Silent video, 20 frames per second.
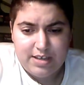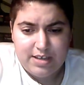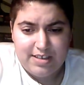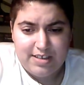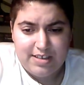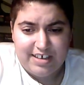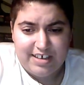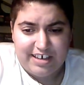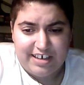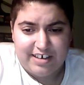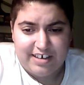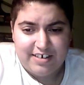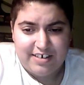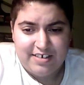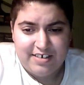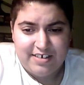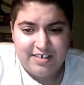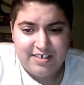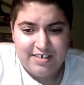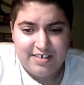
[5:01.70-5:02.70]
like
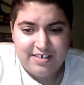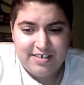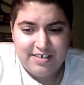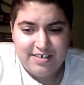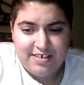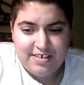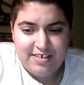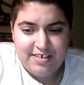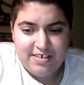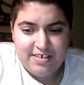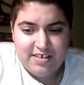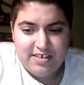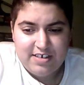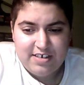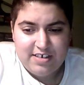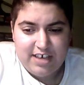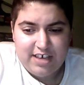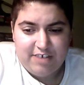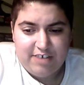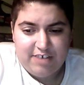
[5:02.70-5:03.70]

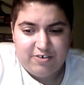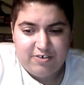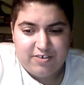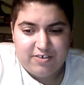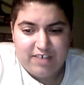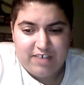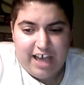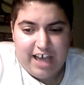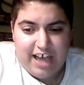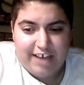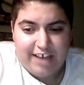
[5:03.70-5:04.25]
it just I